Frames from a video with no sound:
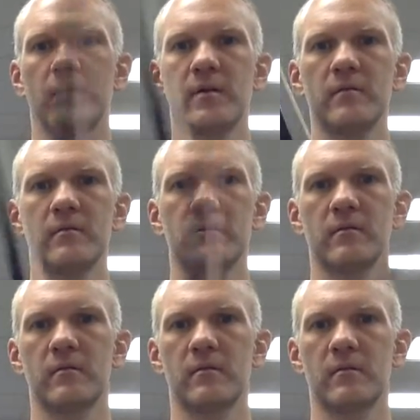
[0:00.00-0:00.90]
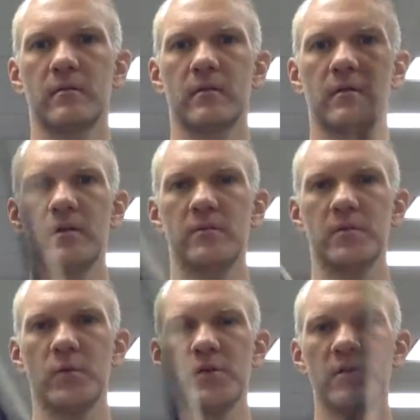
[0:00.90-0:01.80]
Okay,
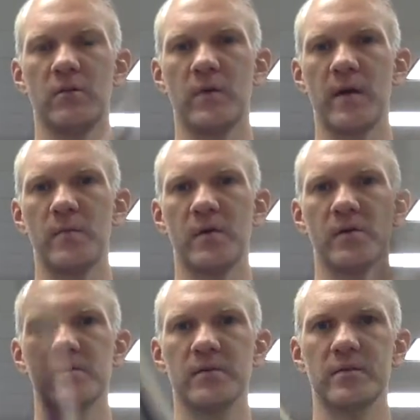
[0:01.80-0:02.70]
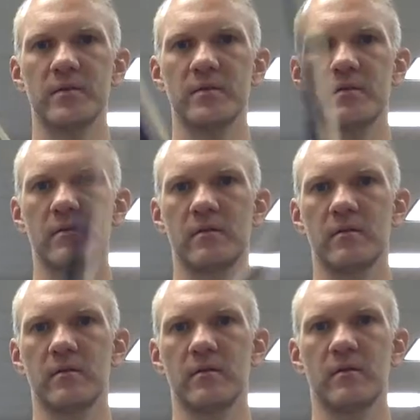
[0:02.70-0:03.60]
do some windshield wipers,
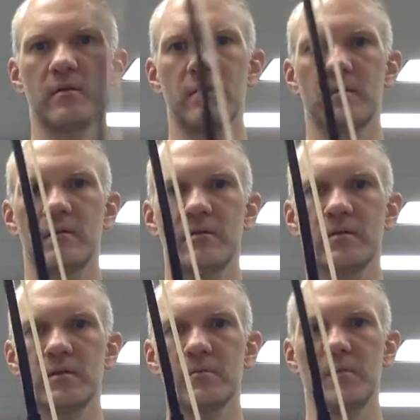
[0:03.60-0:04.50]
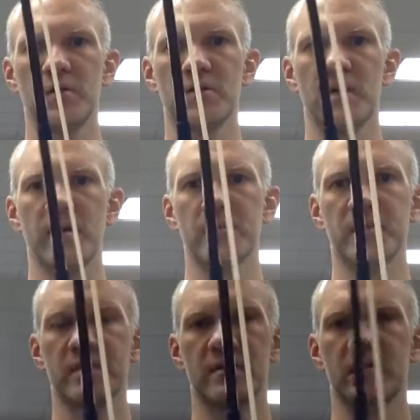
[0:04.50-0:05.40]
some
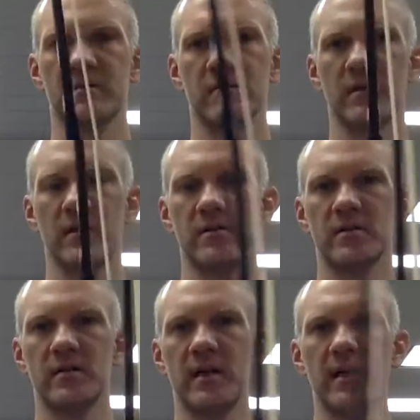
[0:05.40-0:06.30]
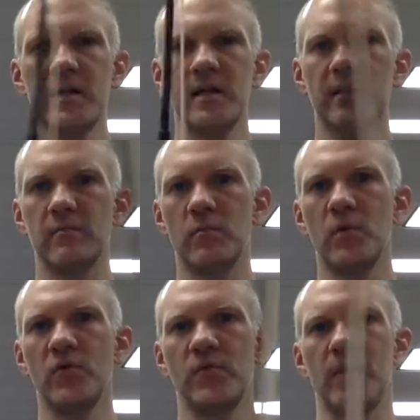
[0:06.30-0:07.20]
push-ups, okay? Just any
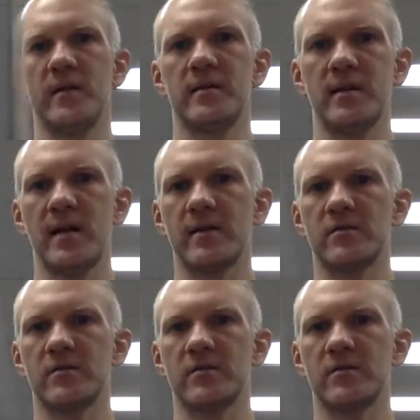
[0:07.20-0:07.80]
movement